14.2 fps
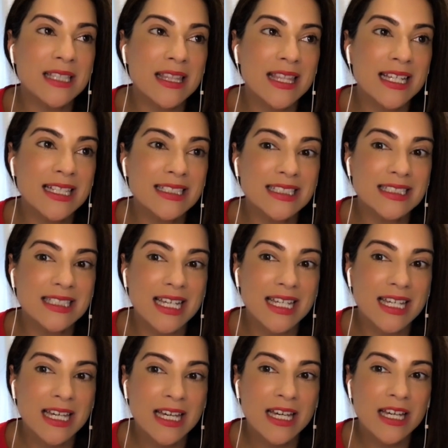the thing is, it's
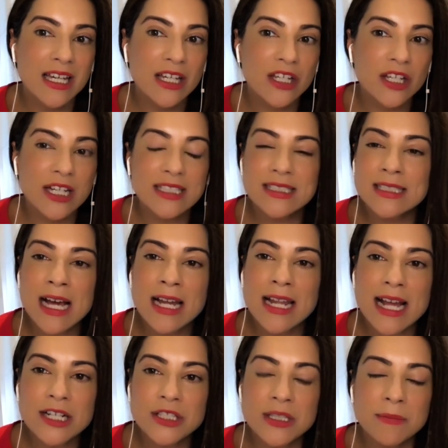like, it's not
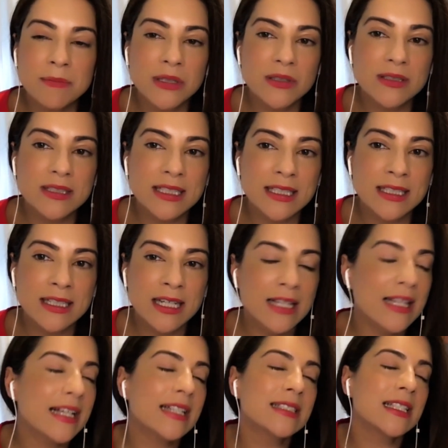actually building,
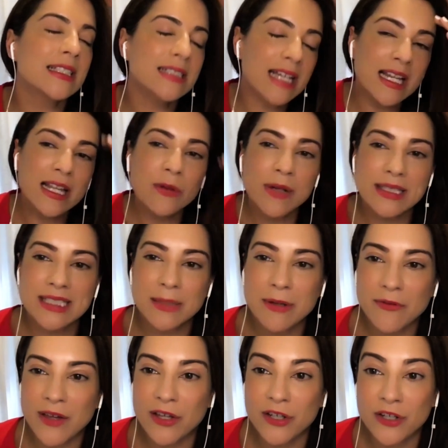like, it's, it's kind of like what I say
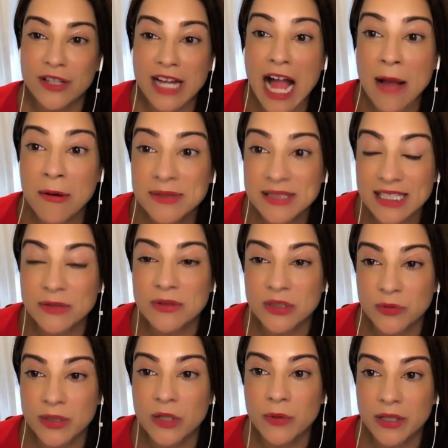about failure. Like, I'm obsessed with
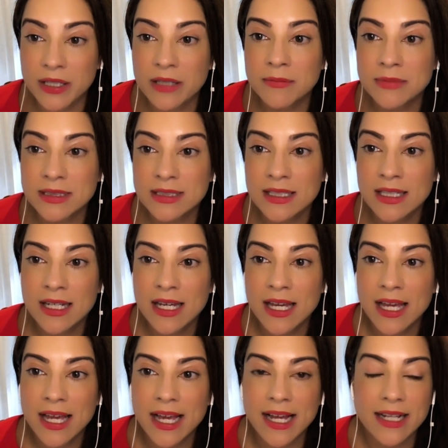Serena Williams.
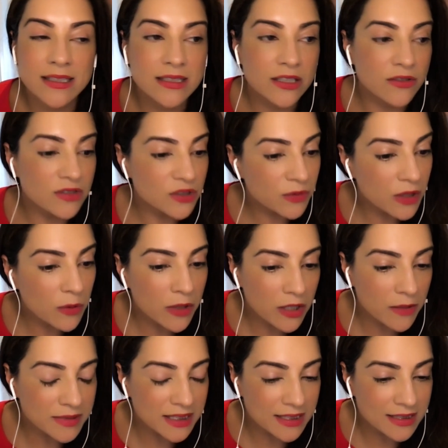And, you know, Serena
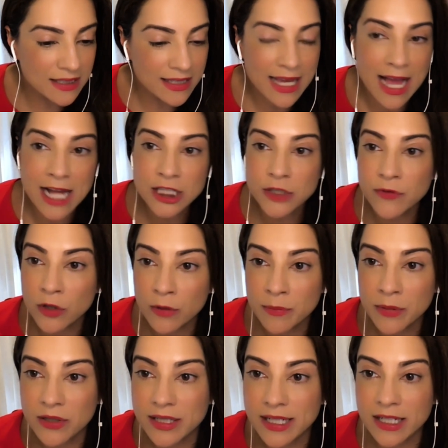Williams sits at the edge of her
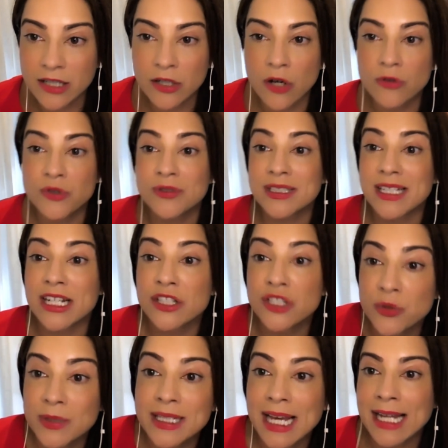ability, and a coach who's saying,
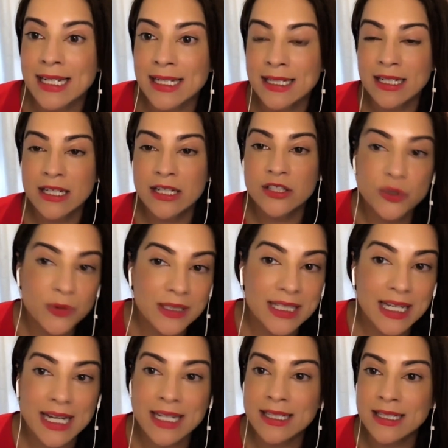do it again, do it
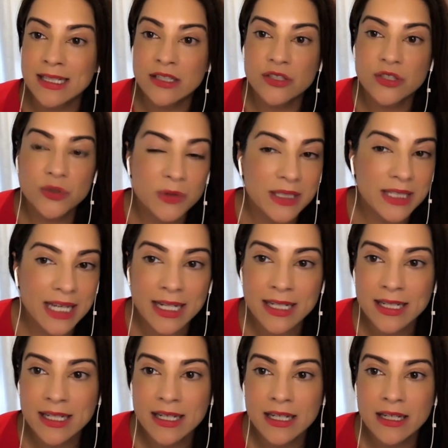again, do it again.
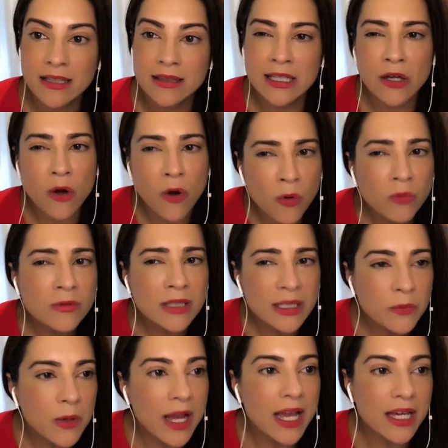The only
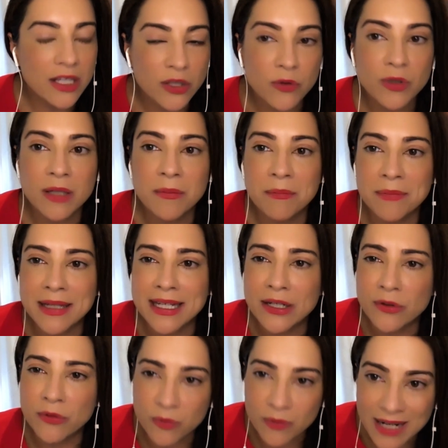way you can be
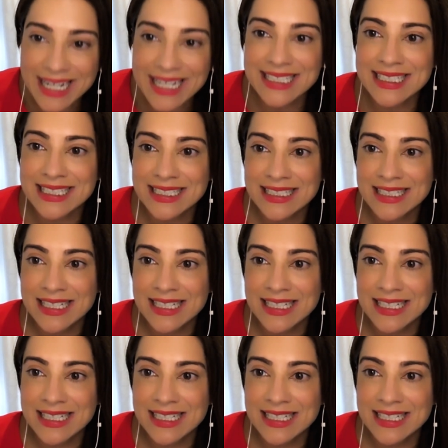great